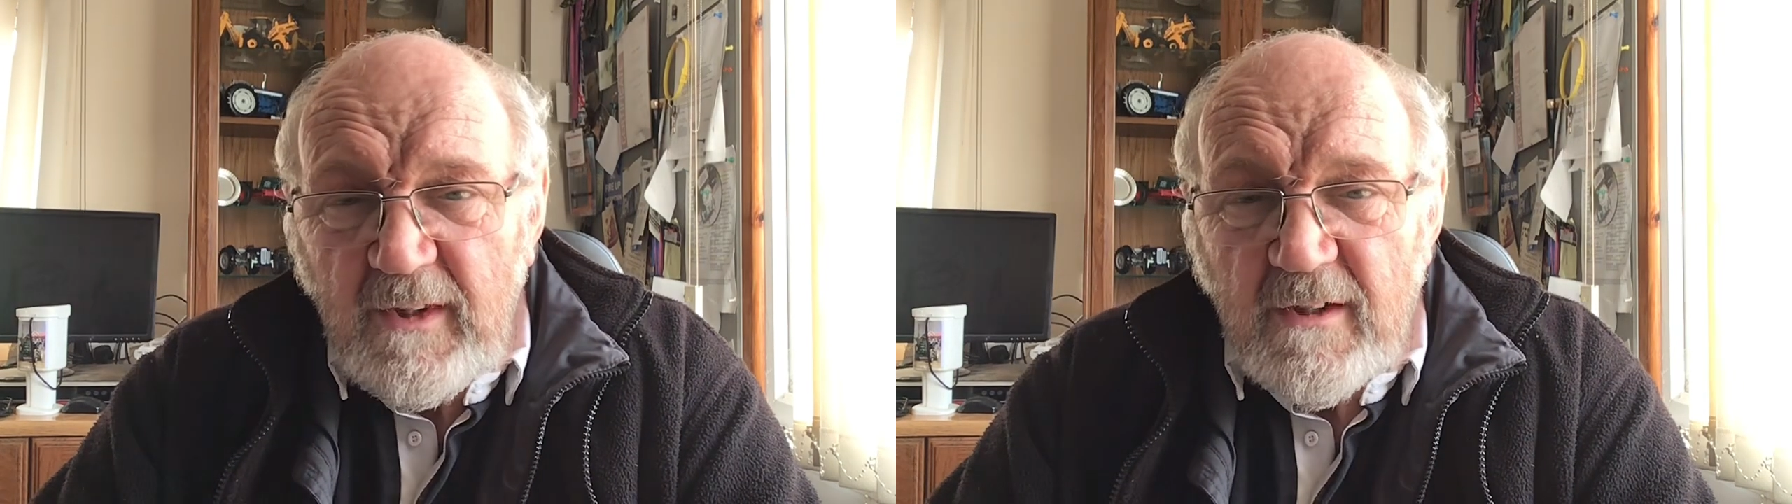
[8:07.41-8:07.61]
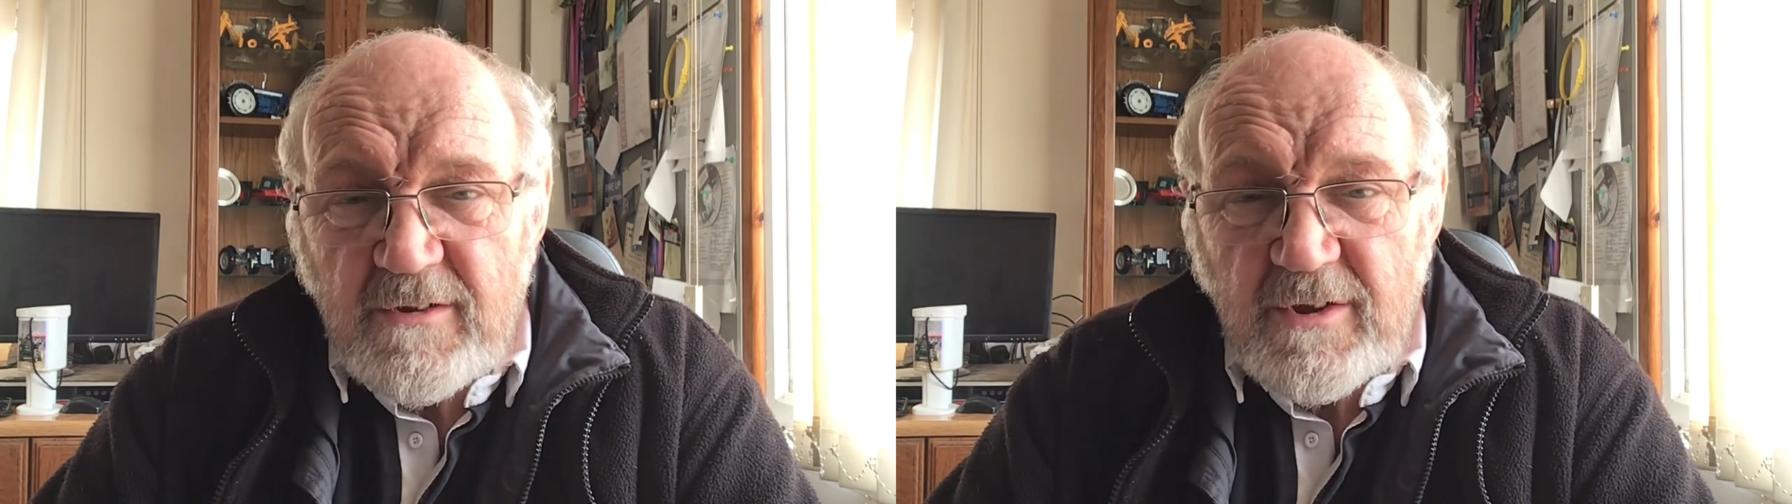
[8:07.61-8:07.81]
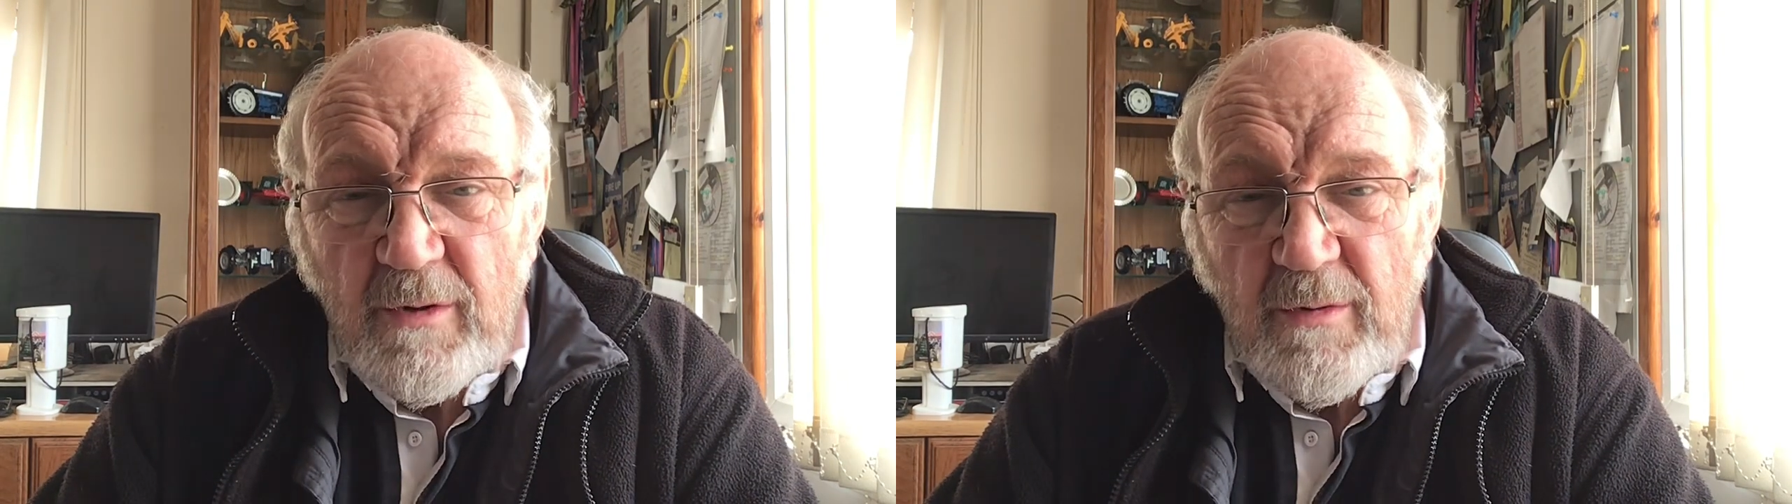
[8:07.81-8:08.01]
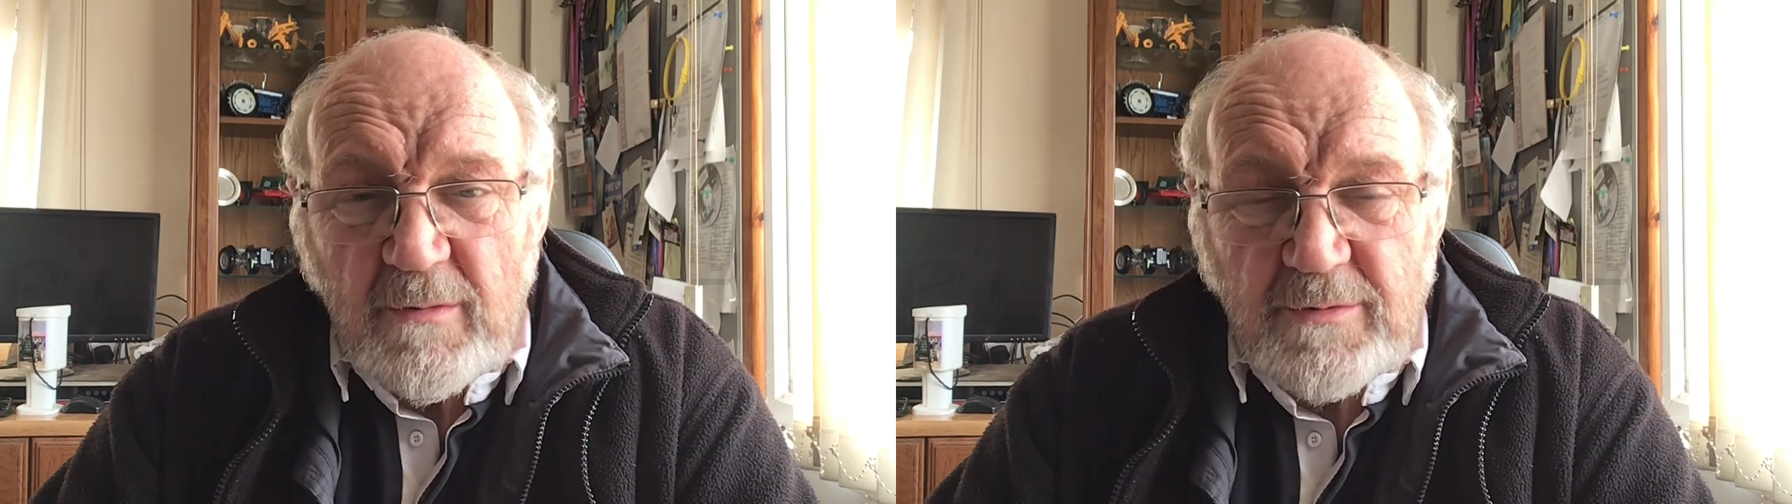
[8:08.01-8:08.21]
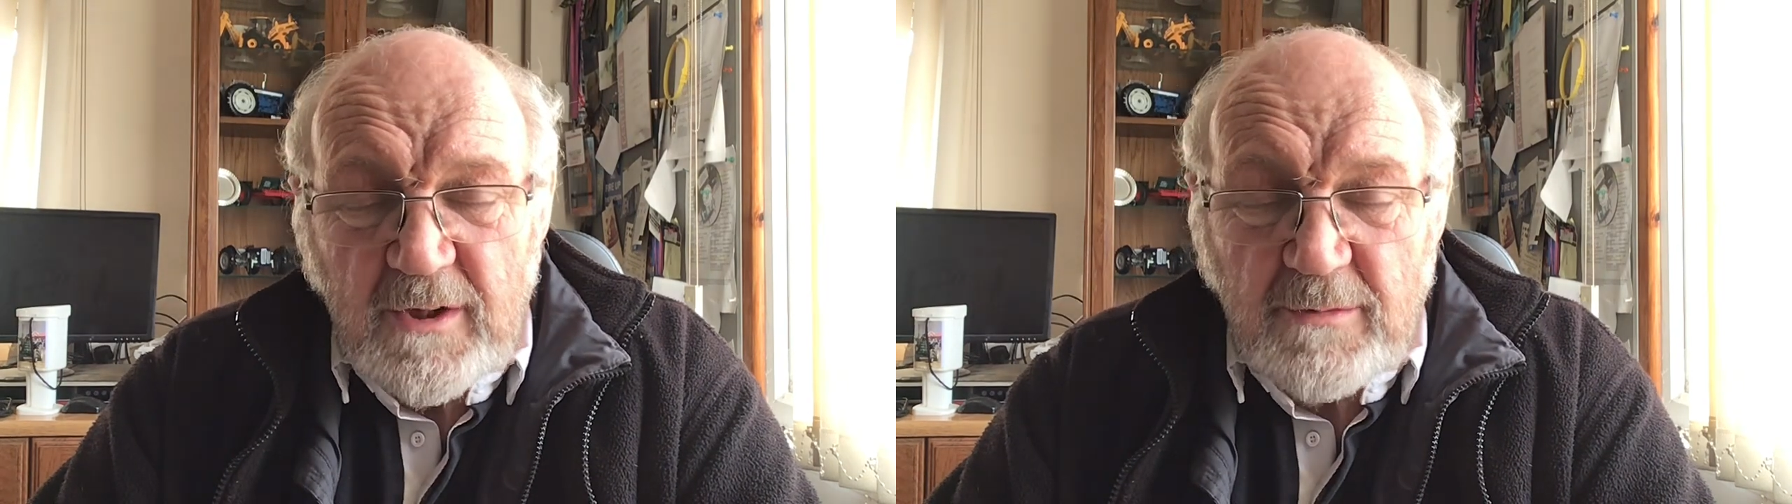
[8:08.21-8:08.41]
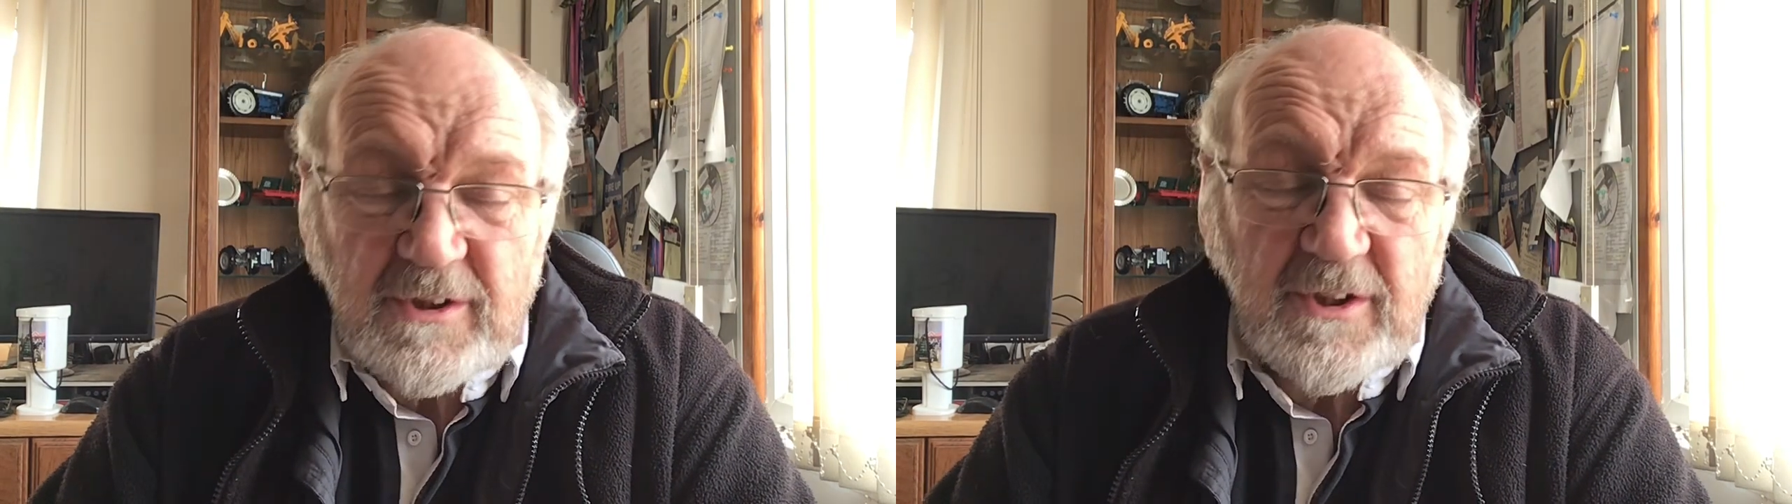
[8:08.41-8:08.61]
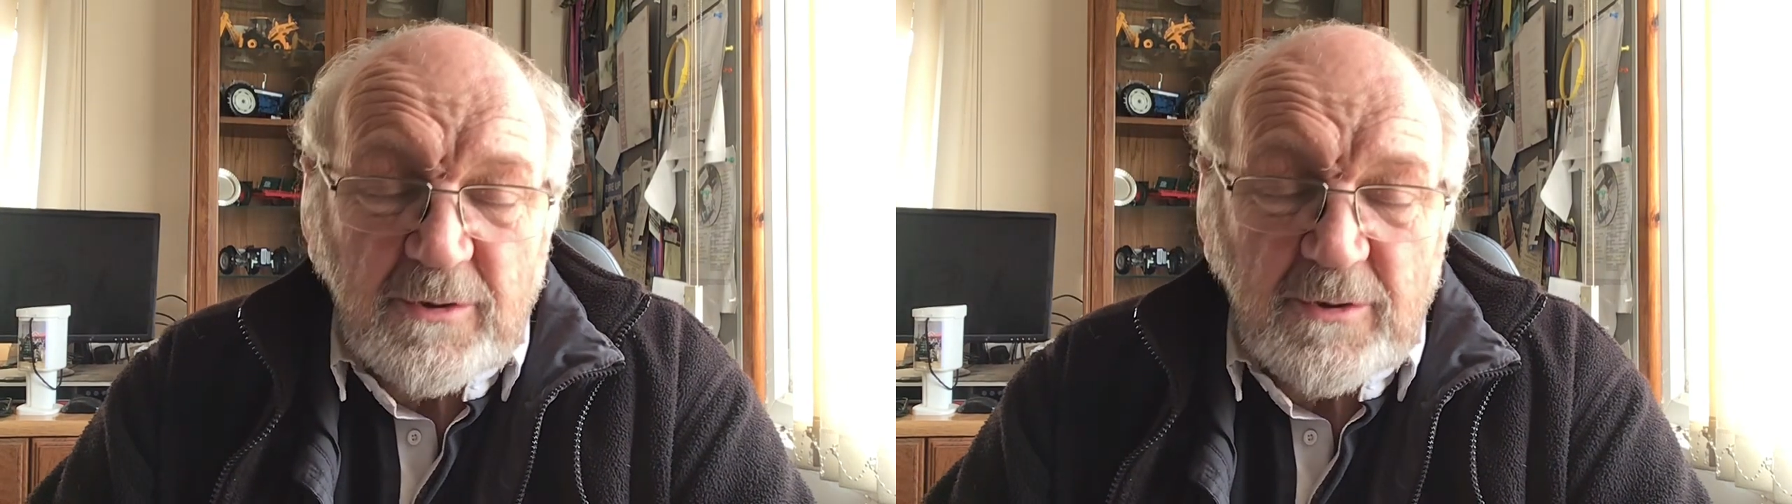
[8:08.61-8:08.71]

So I was going to